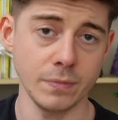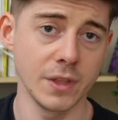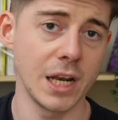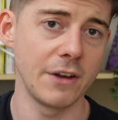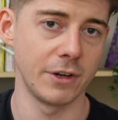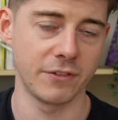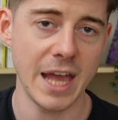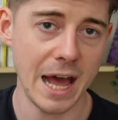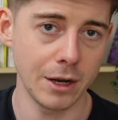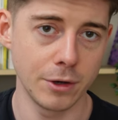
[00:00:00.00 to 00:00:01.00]
the level of
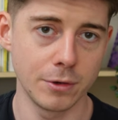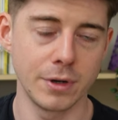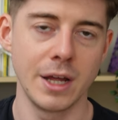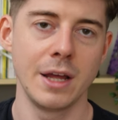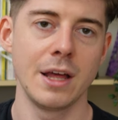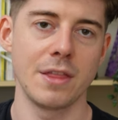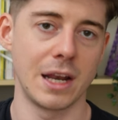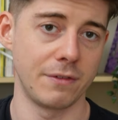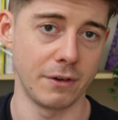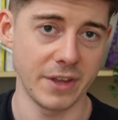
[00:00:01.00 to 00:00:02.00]
calone, the
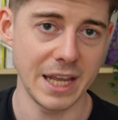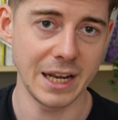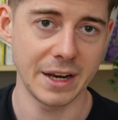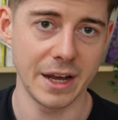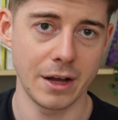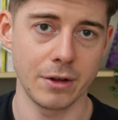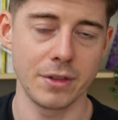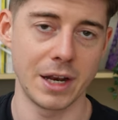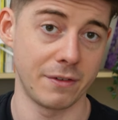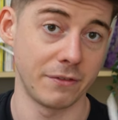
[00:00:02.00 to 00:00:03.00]
level of
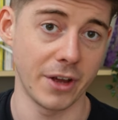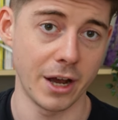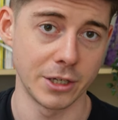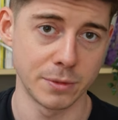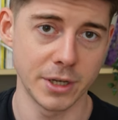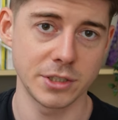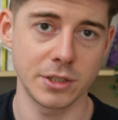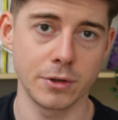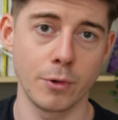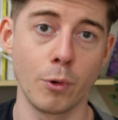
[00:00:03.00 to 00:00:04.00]
helianal, the level of
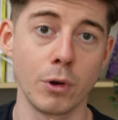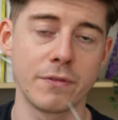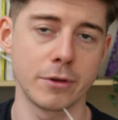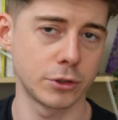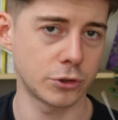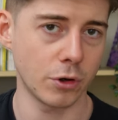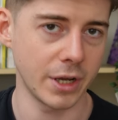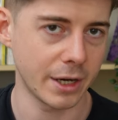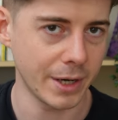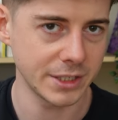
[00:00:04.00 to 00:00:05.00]
dihydromercinal, all of those
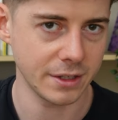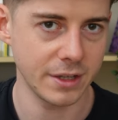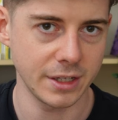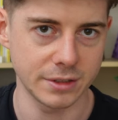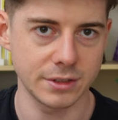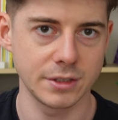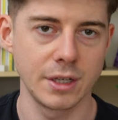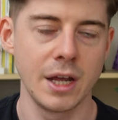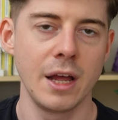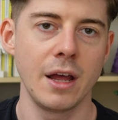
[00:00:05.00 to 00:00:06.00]
strongly aquatic things
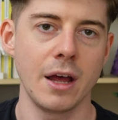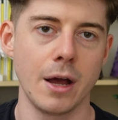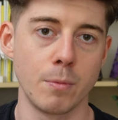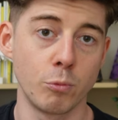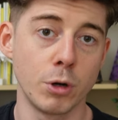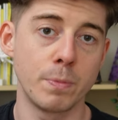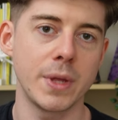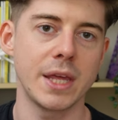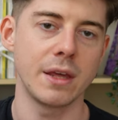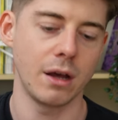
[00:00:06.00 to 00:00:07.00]
would
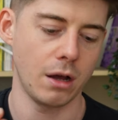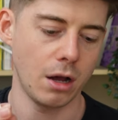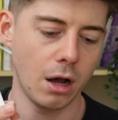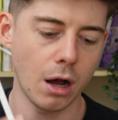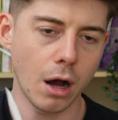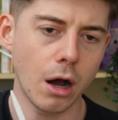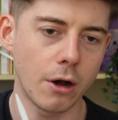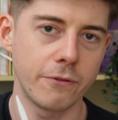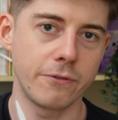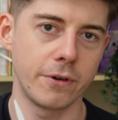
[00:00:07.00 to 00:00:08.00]
be
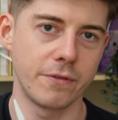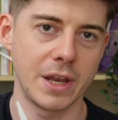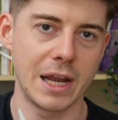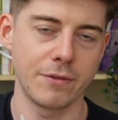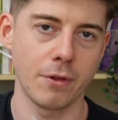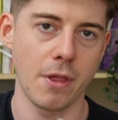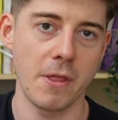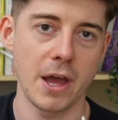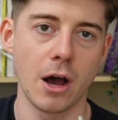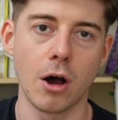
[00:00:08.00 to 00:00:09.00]
half of the level that
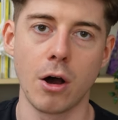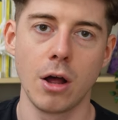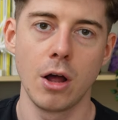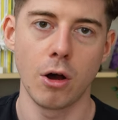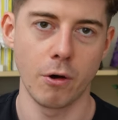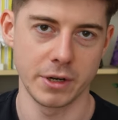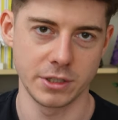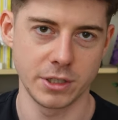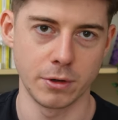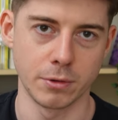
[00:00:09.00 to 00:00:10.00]
they are on
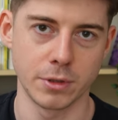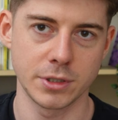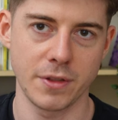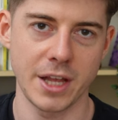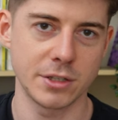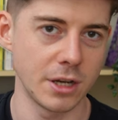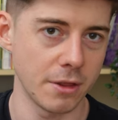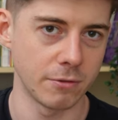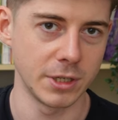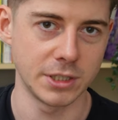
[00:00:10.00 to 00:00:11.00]
its own. So that's
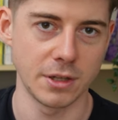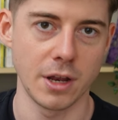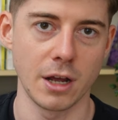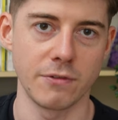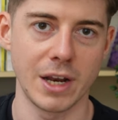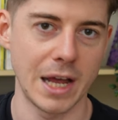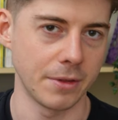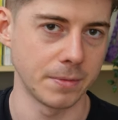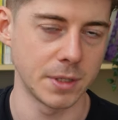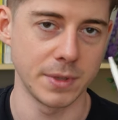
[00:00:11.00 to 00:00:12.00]
another reason that I've
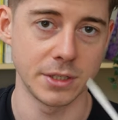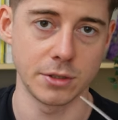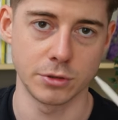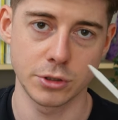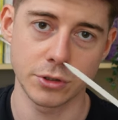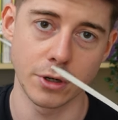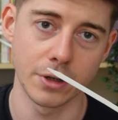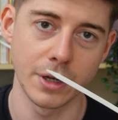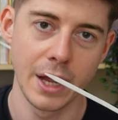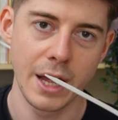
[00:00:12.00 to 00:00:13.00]
allowed them to be so
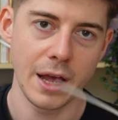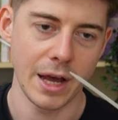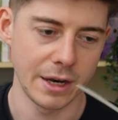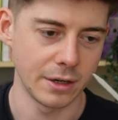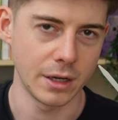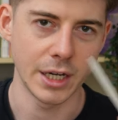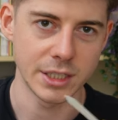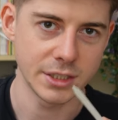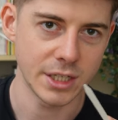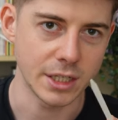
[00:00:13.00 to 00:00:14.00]
strong. And I
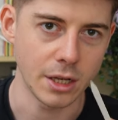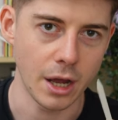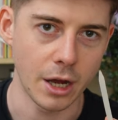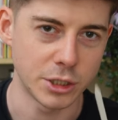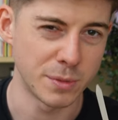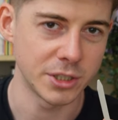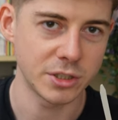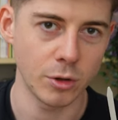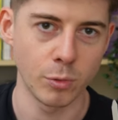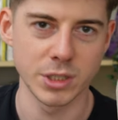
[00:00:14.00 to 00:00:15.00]
did say
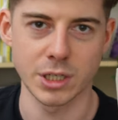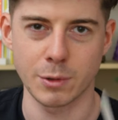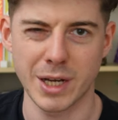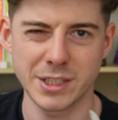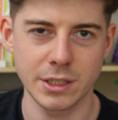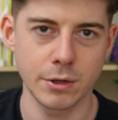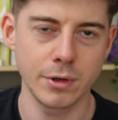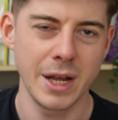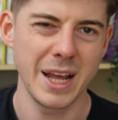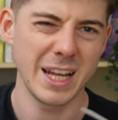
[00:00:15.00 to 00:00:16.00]
dihydromercinal was an aquatic
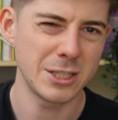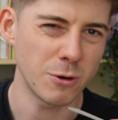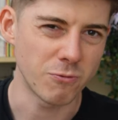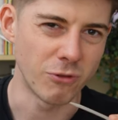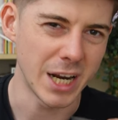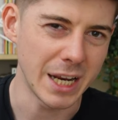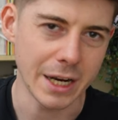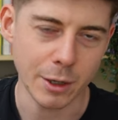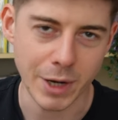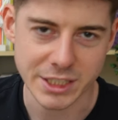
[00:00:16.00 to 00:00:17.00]
note. It's not really
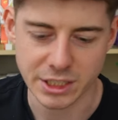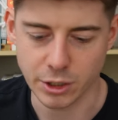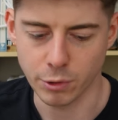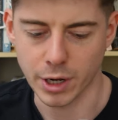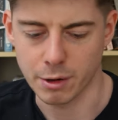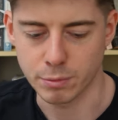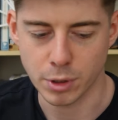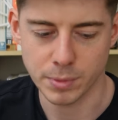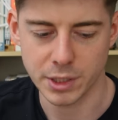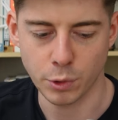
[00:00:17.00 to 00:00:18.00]
an aquatic note. I would
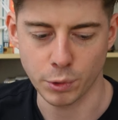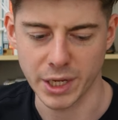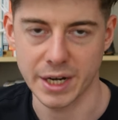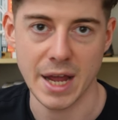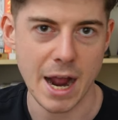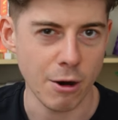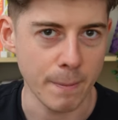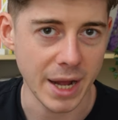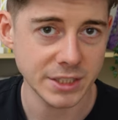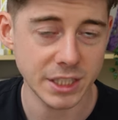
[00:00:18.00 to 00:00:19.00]
probably call it an
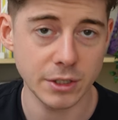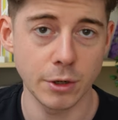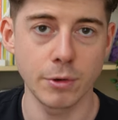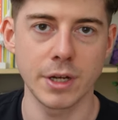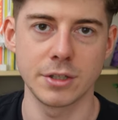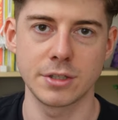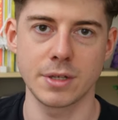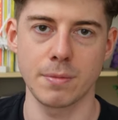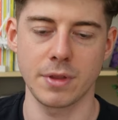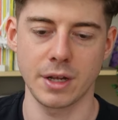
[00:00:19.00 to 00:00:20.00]
aromatic note. It's
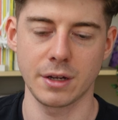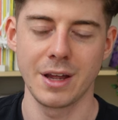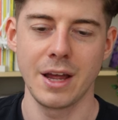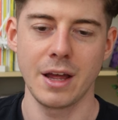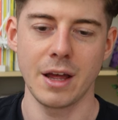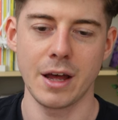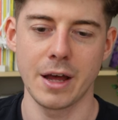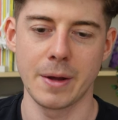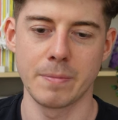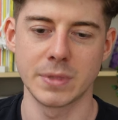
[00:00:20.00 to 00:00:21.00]
something
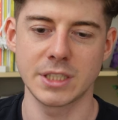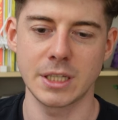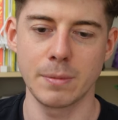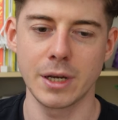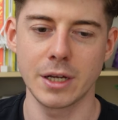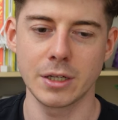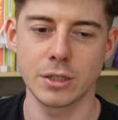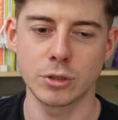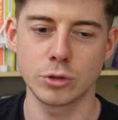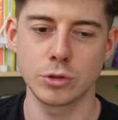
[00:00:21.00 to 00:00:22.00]

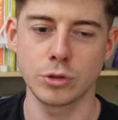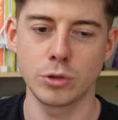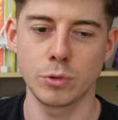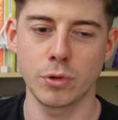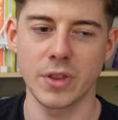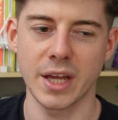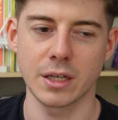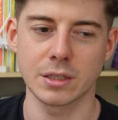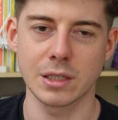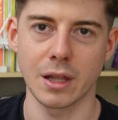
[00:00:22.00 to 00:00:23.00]
similar to
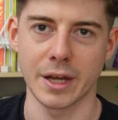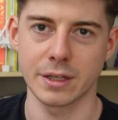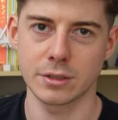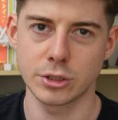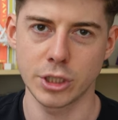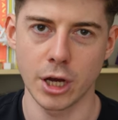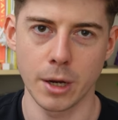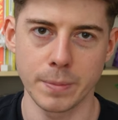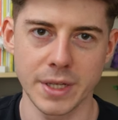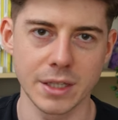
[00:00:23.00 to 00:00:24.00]
things like
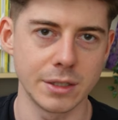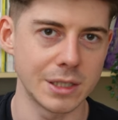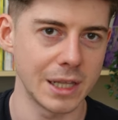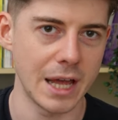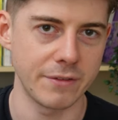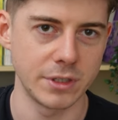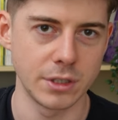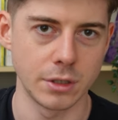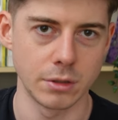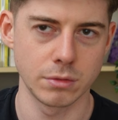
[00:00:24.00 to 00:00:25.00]
terpenes,
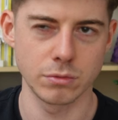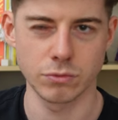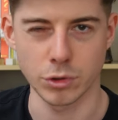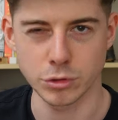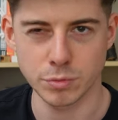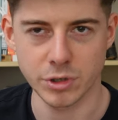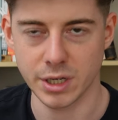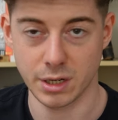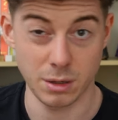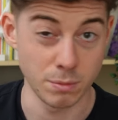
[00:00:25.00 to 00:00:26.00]
lavender,
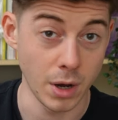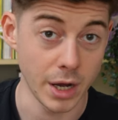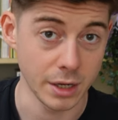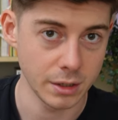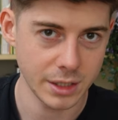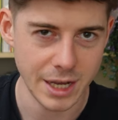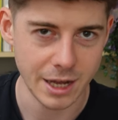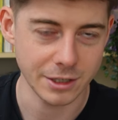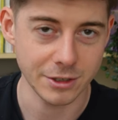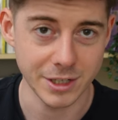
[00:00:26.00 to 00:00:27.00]
rosemary in my
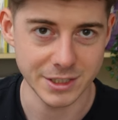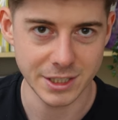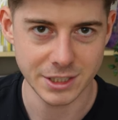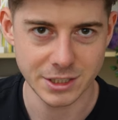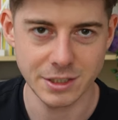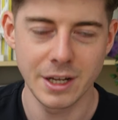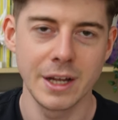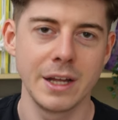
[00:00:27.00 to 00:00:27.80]
categorization.